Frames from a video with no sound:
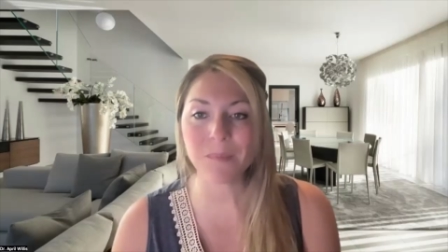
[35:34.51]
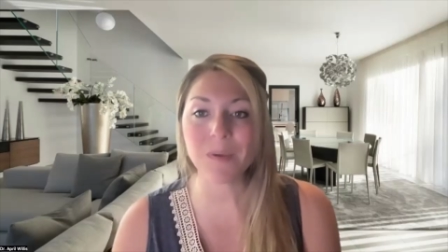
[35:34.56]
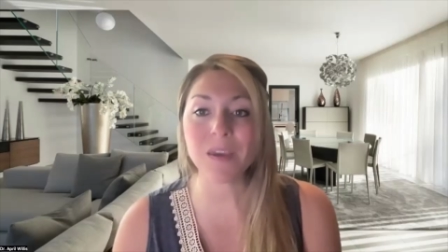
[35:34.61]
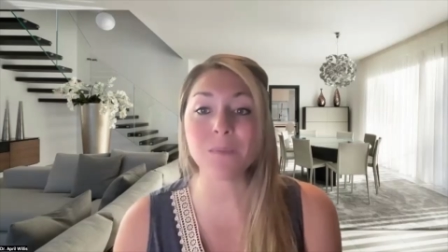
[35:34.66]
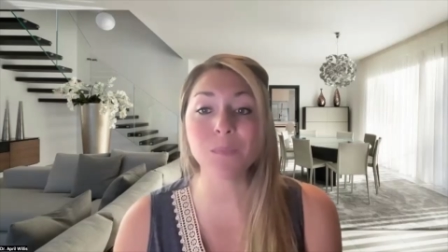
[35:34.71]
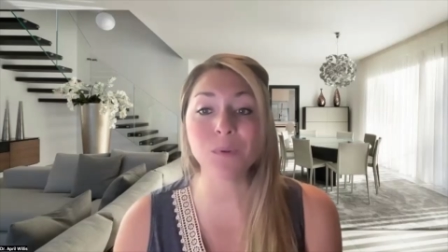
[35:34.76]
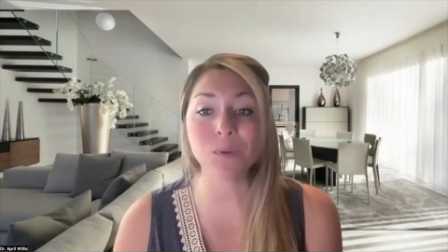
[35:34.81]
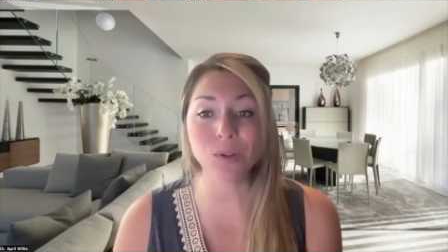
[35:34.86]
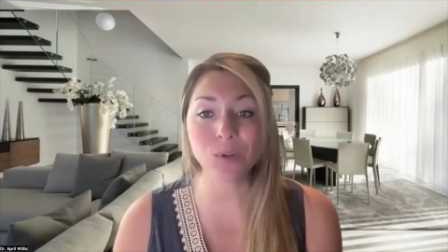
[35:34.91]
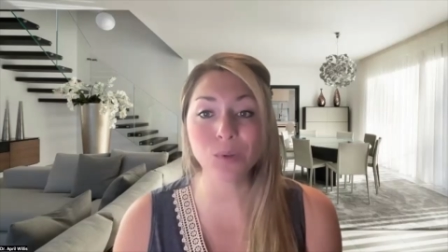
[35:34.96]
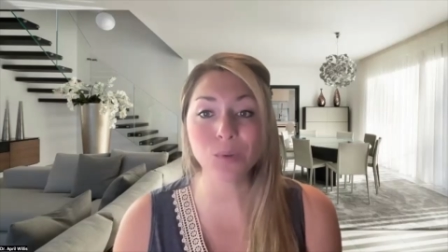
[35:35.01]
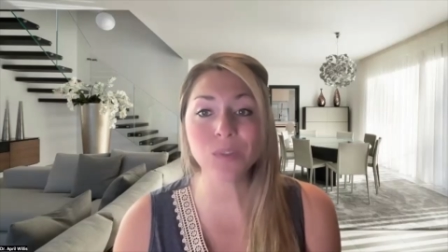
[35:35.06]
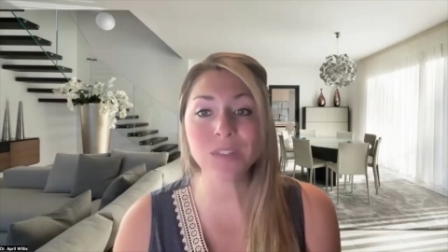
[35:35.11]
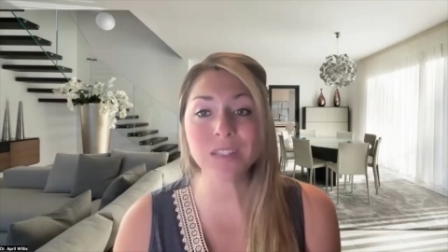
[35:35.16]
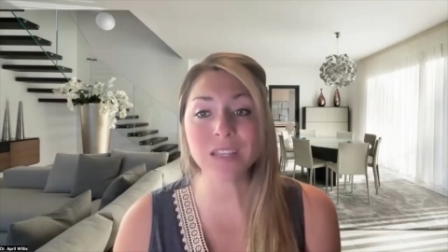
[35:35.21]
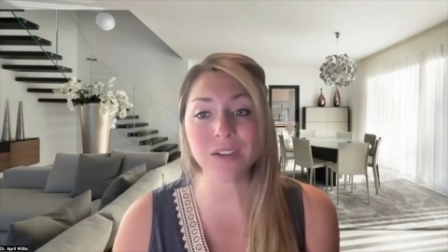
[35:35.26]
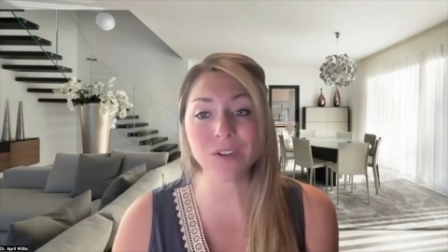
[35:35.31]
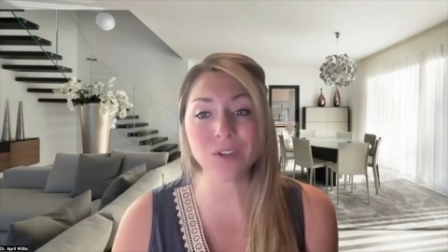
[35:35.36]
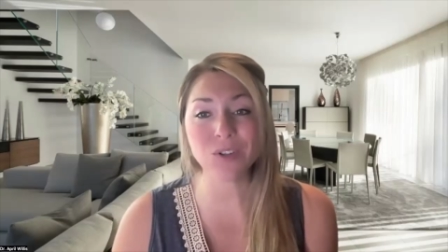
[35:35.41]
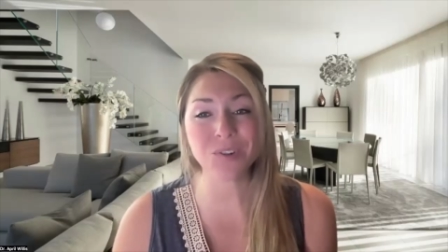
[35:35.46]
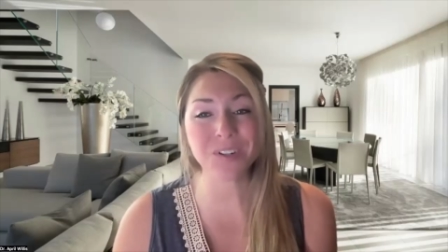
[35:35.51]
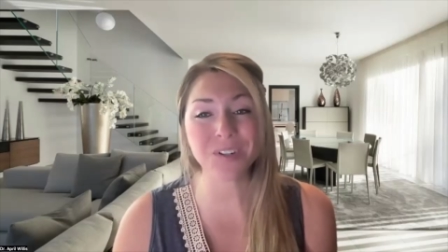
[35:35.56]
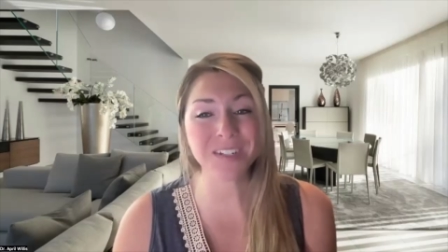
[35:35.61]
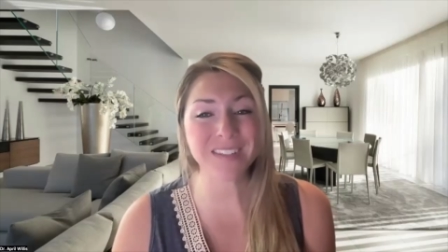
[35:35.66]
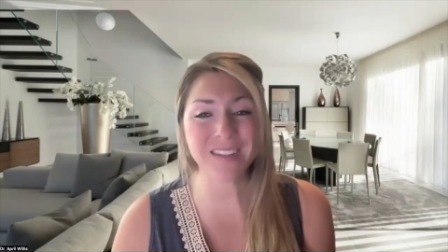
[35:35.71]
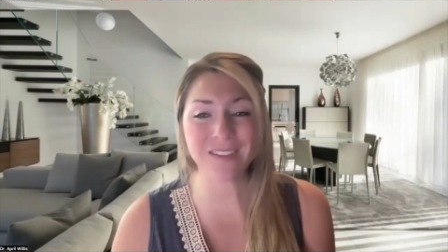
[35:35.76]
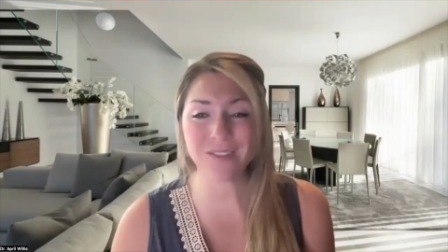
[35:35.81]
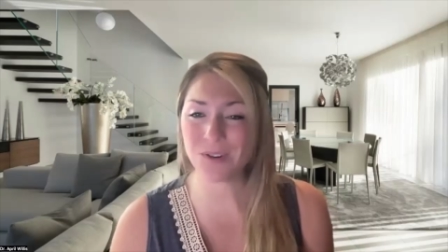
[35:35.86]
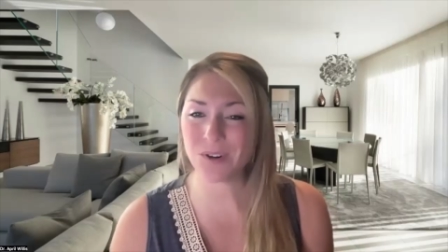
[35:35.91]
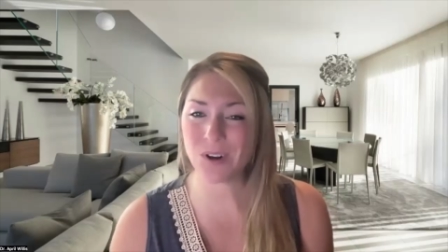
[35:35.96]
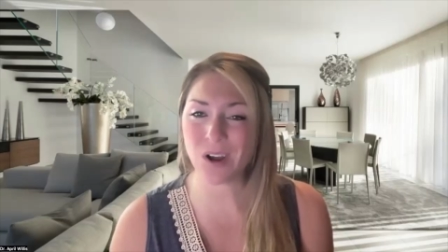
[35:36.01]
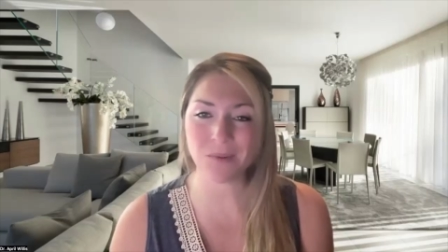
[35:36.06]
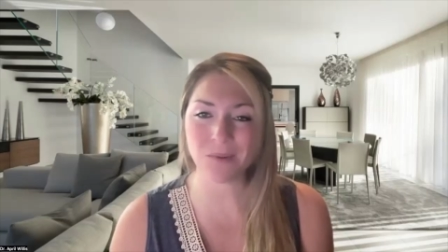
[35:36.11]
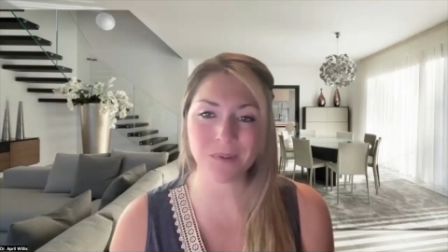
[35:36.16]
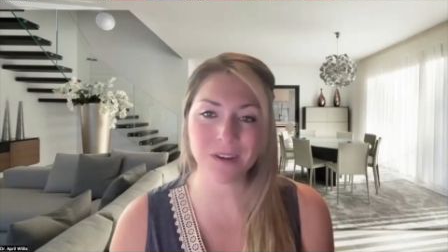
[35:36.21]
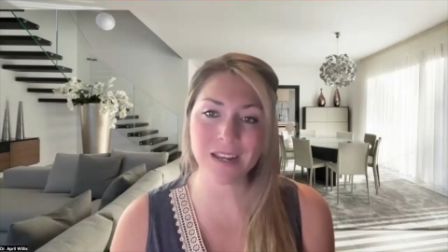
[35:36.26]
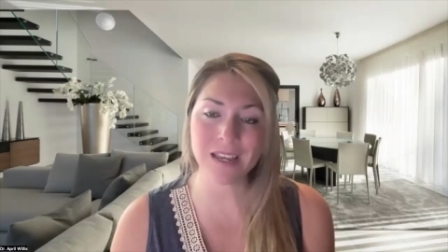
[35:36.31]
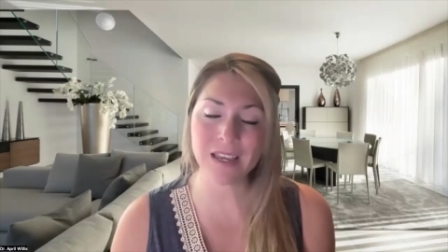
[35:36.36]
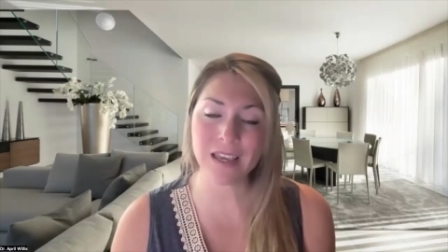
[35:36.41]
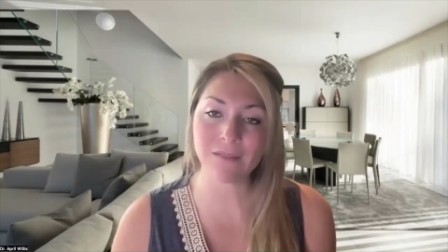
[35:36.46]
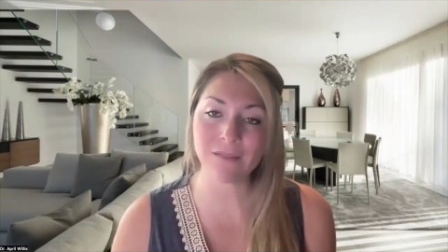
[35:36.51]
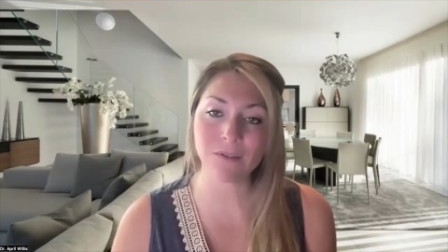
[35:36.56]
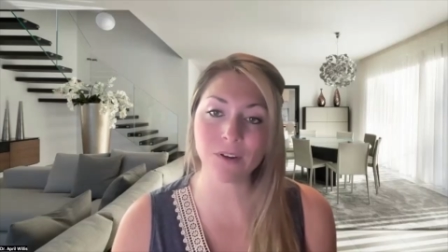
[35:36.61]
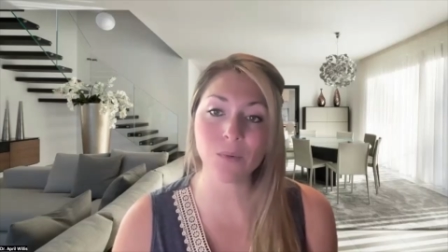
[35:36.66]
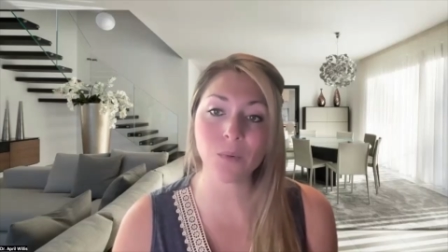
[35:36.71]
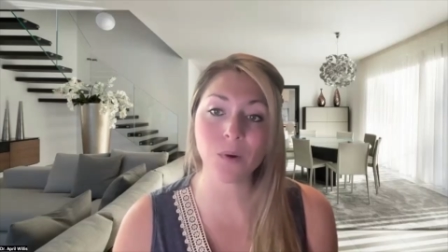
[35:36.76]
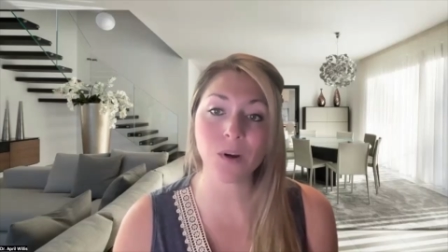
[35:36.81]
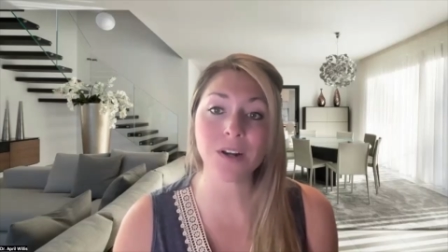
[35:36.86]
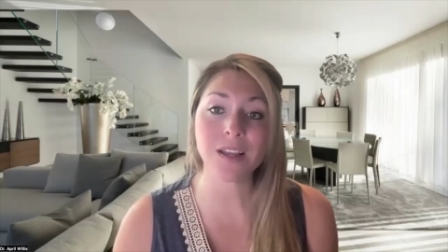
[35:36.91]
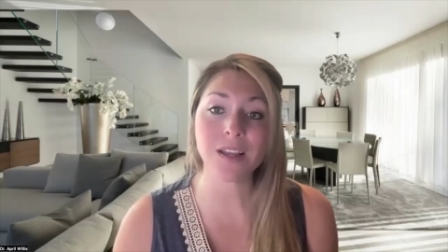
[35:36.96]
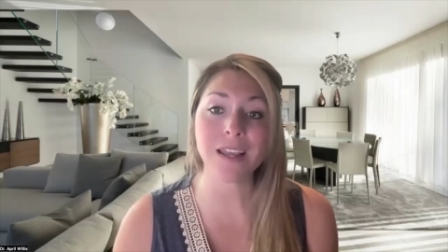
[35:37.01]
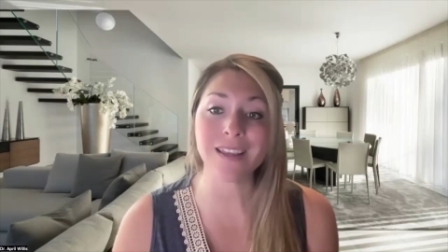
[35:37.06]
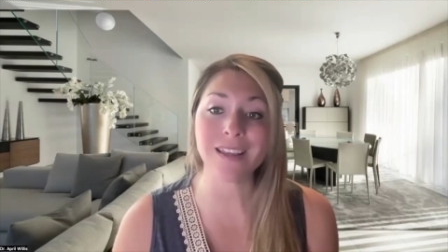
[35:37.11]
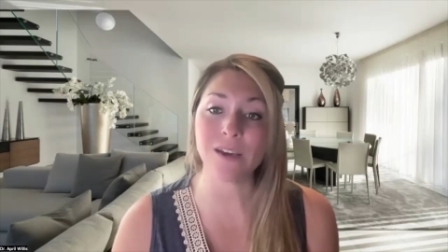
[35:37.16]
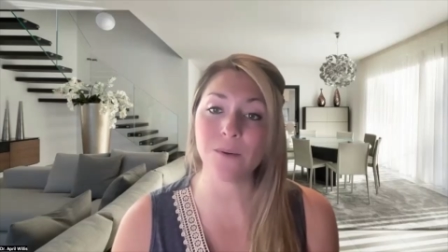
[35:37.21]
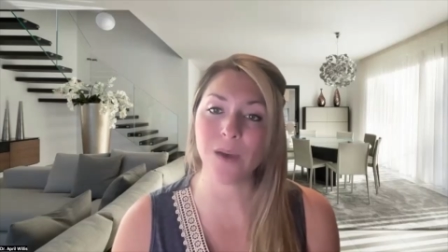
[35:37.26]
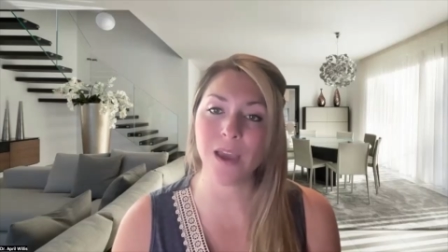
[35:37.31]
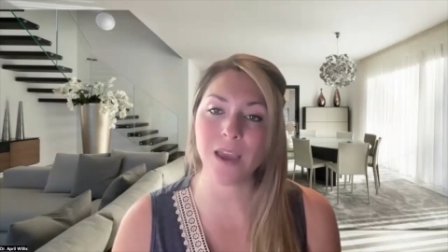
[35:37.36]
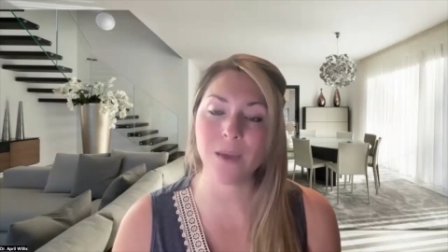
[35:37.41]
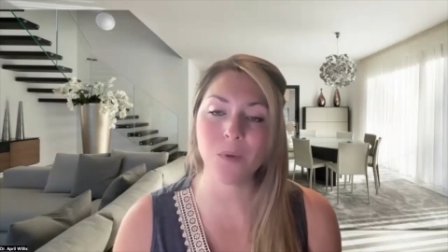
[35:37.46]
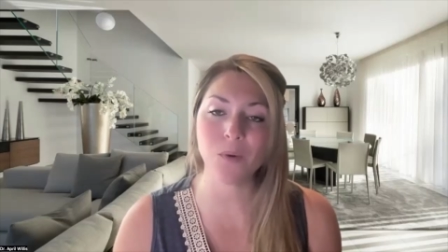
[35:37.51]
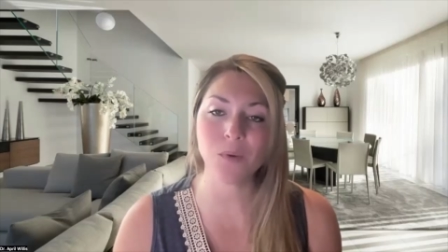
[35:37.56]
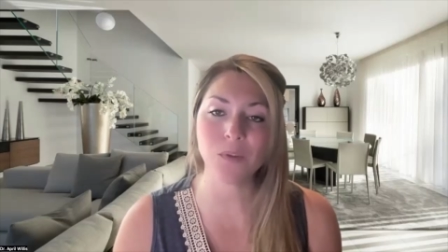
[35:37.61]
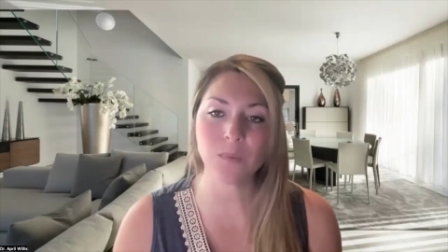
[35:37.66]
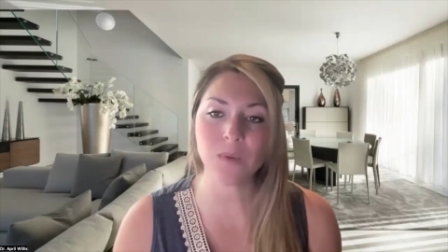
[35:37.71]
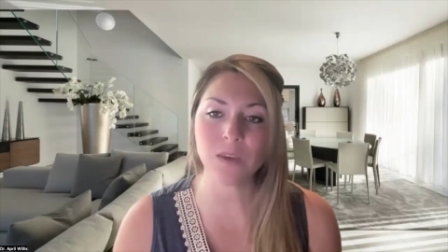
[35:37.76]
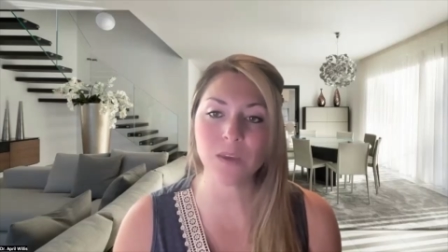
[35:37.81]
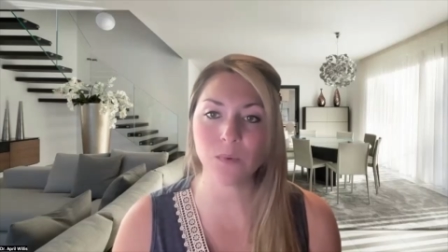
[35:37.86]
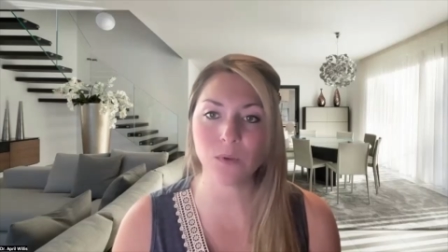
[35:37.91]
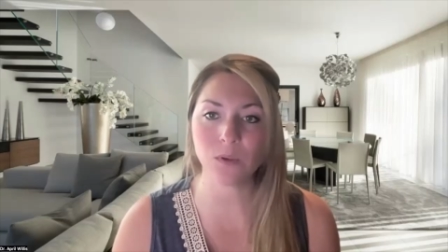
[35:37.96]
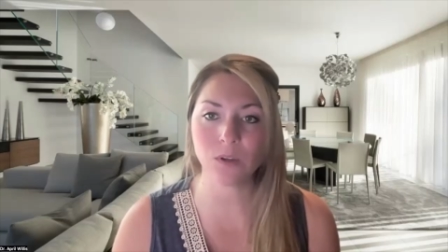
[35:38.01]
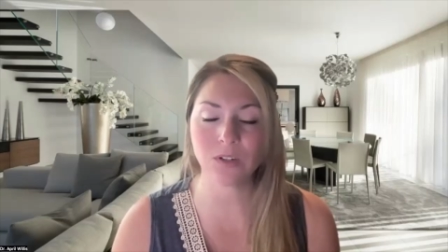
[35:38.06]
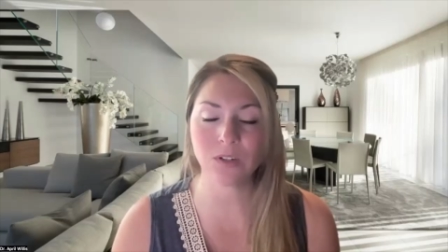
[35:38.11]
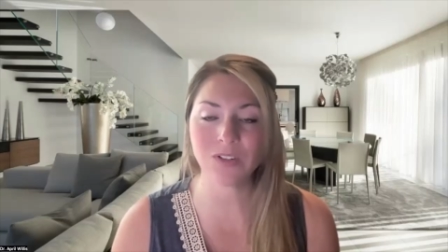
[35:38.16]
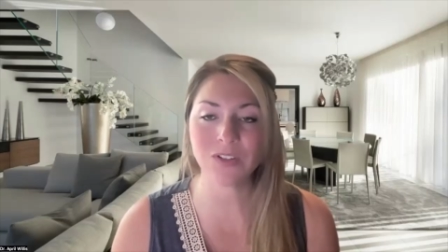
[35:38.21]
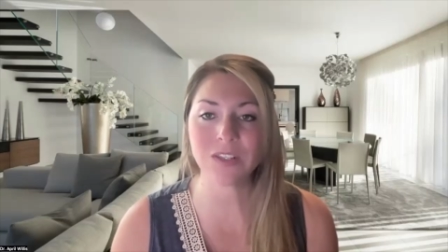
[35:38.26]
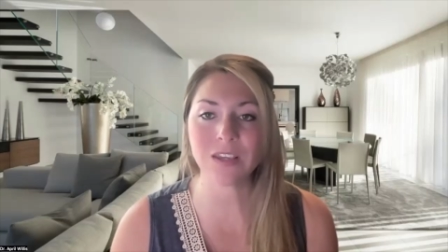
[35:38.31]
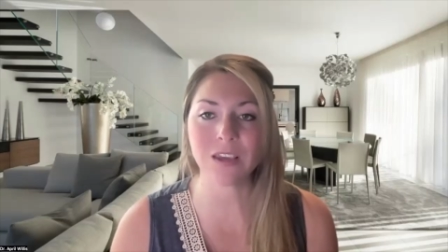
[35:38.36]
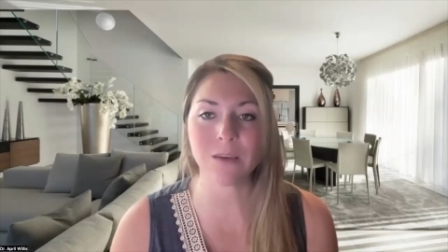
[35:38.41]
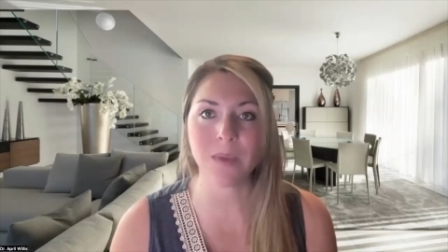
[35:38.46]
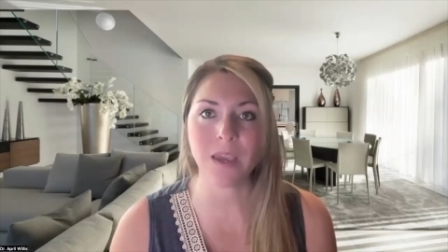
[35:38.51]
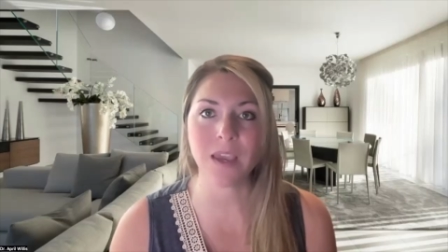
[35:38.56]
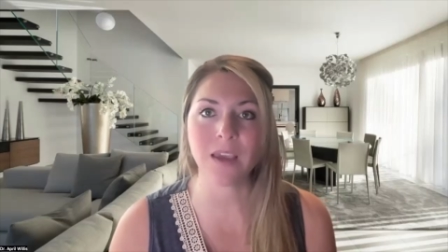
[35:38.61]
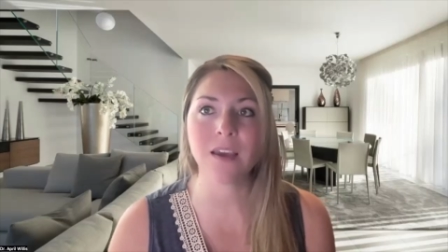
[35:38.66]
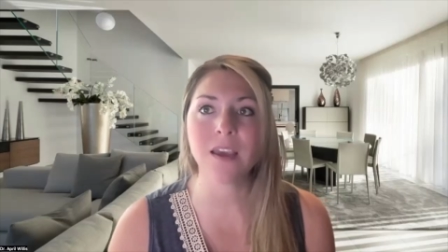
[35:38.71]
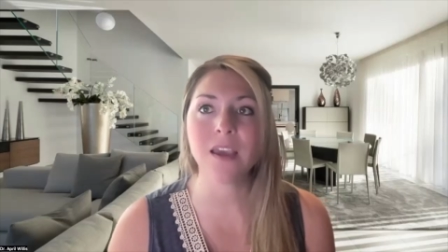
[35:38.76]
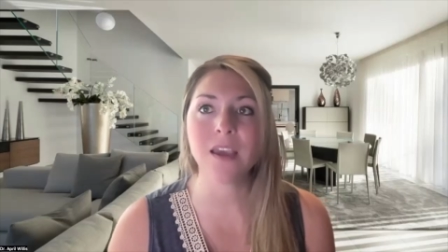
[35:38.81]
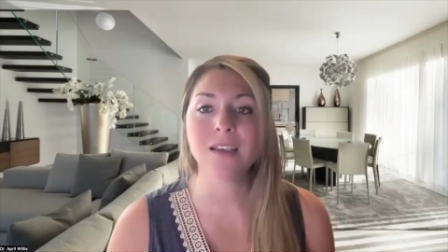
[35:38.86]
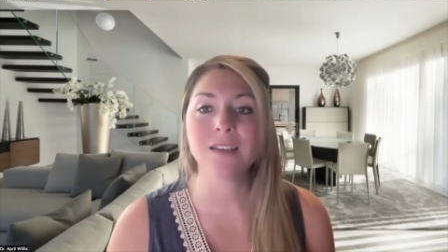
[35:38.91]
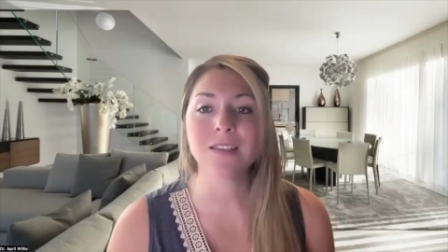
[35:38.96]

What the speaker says: People lose interest and they're not reading every word anyway. Most people are skimming.